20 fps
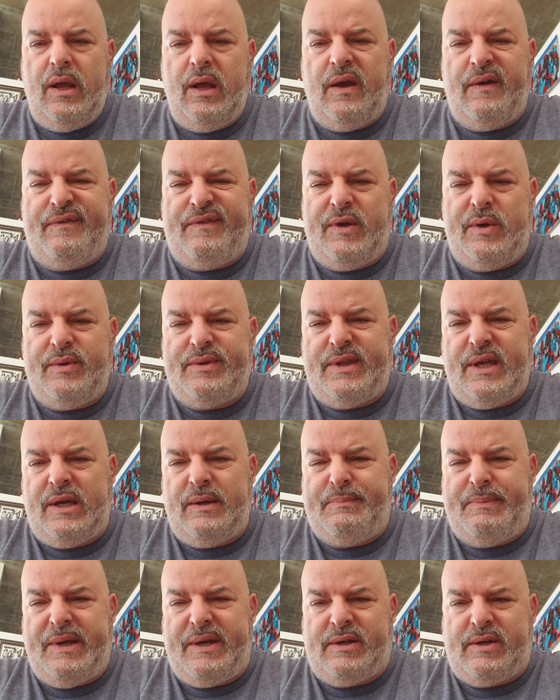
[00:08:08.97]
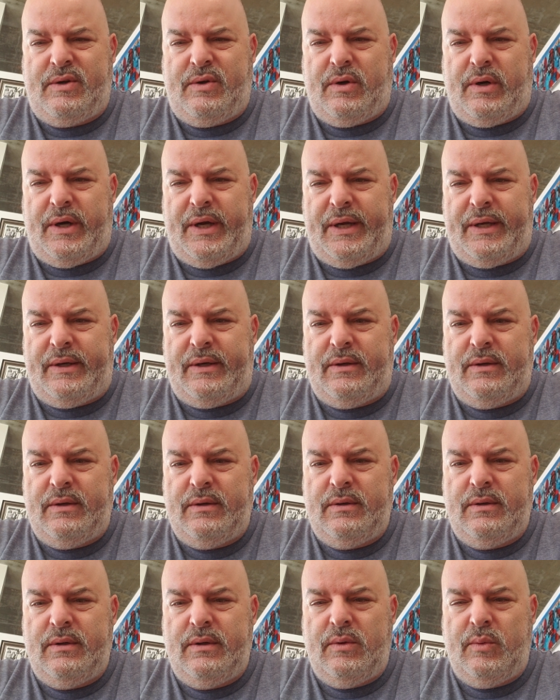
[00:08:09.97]
If you think Bitcoin
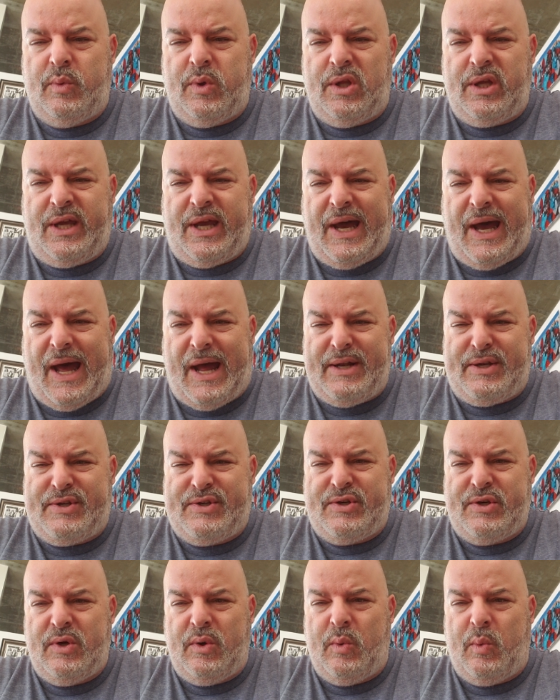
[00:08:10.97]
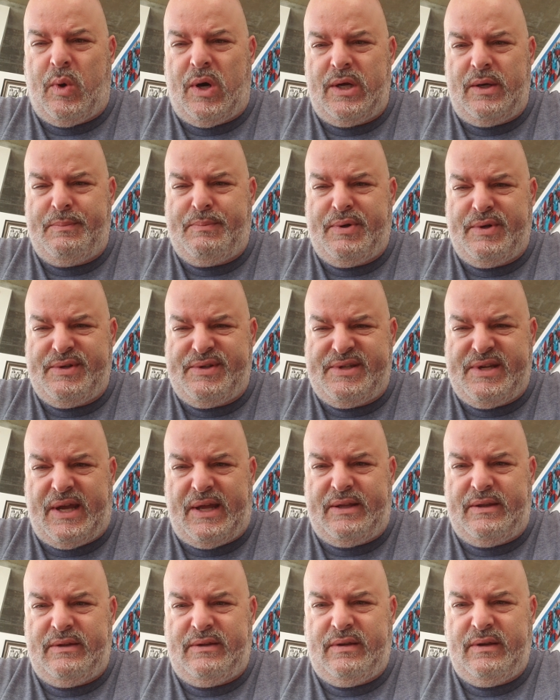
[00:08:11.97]
will catch
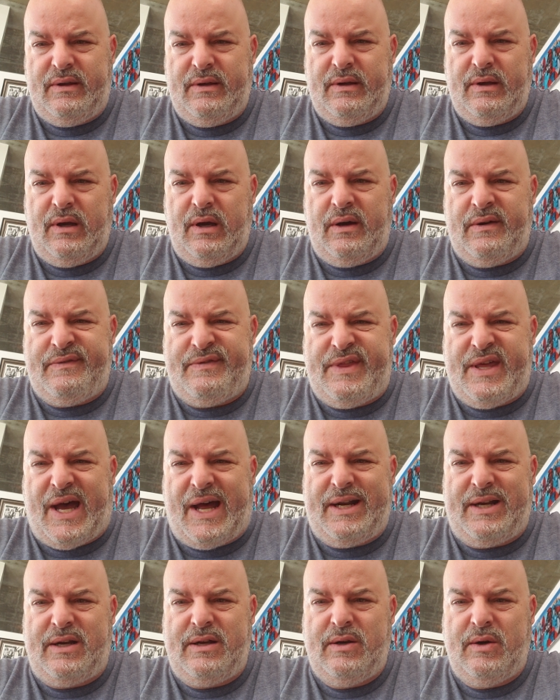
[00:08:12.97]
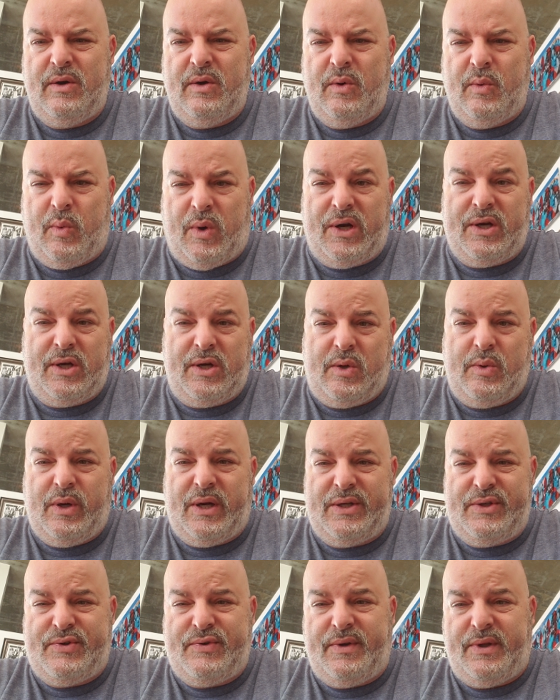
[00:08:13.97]
1% of that 1
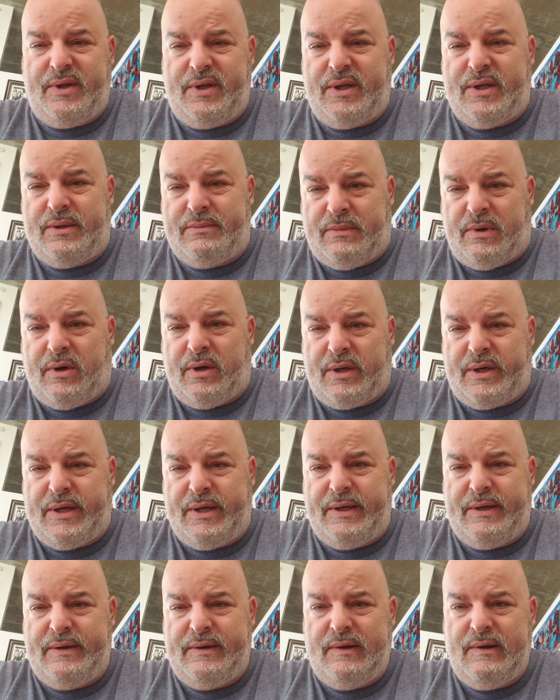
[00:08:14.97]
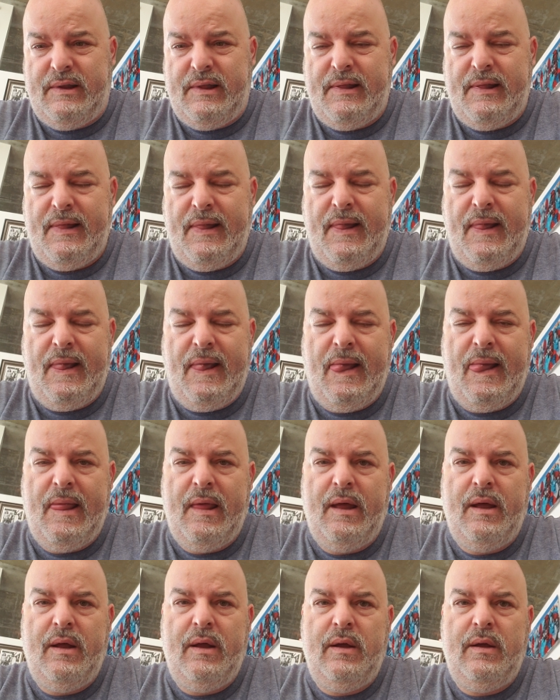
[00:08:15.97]
quadrillion market
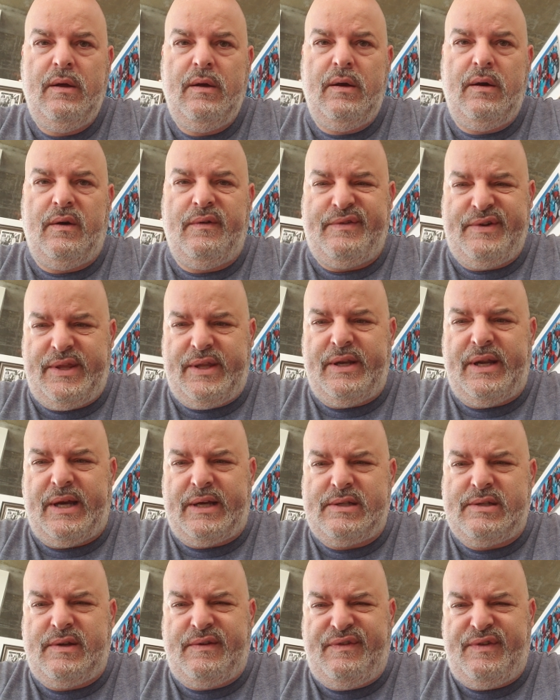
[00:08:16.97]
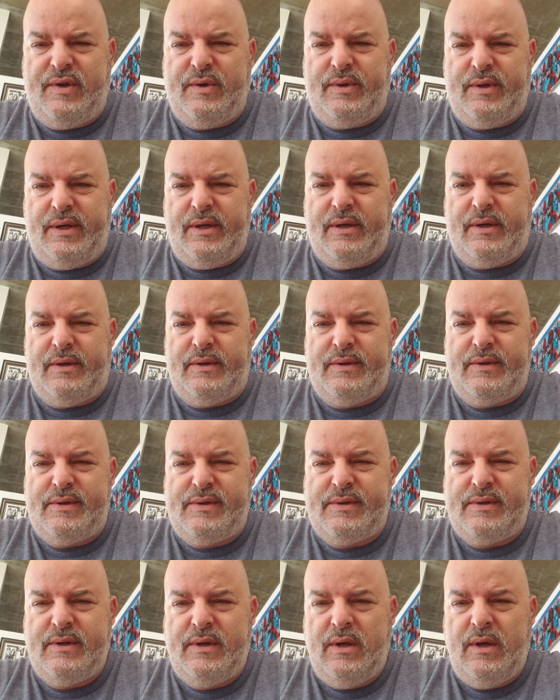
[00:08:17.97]
over the next few
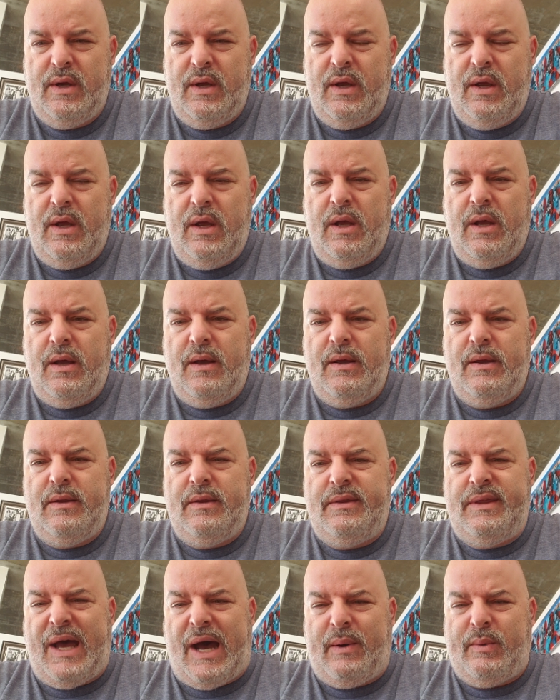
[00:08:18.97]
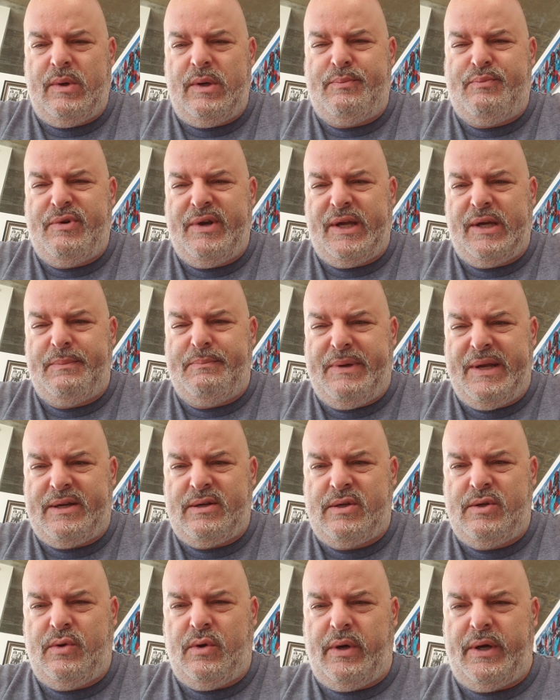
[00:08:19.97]
years, that would bring
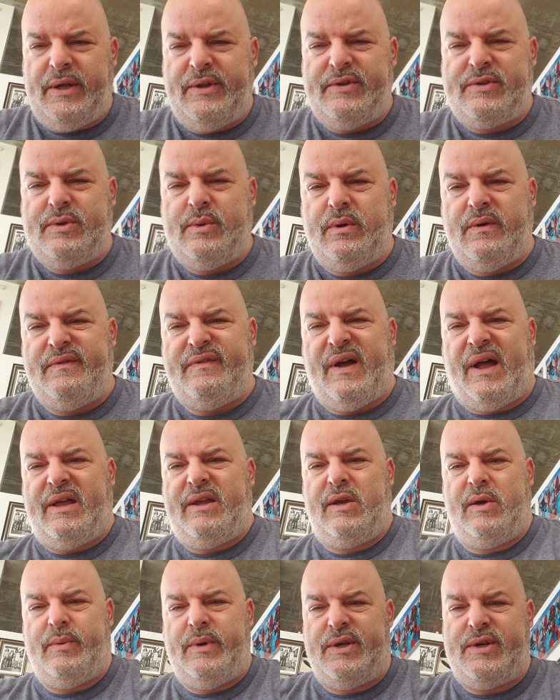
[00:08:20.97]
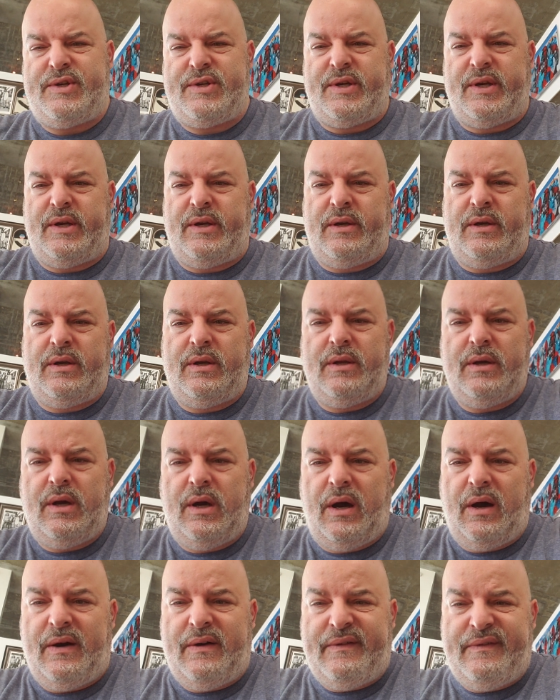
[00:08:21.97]
Bitcoin to a valuation
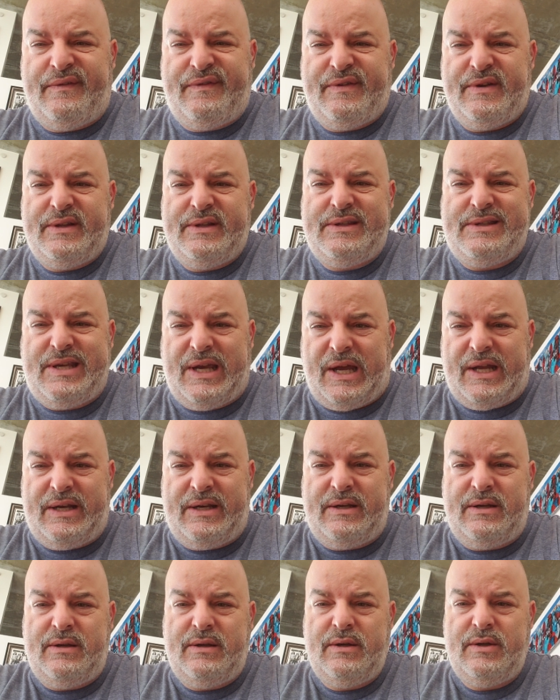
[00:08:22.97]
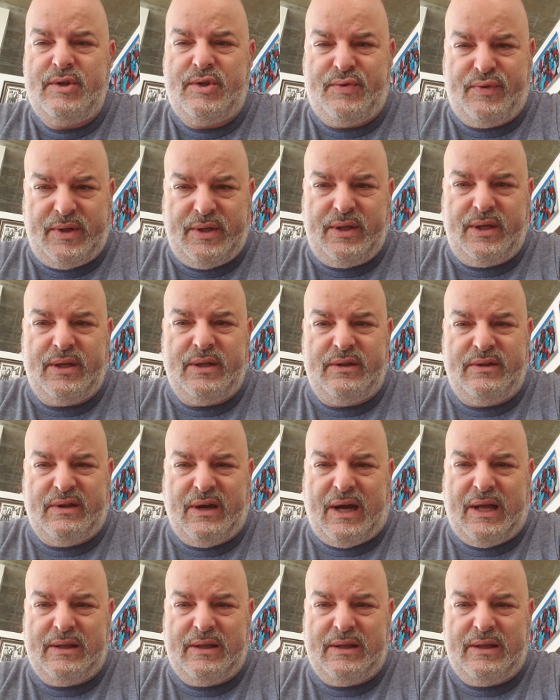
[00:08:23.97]
of $10 trillion.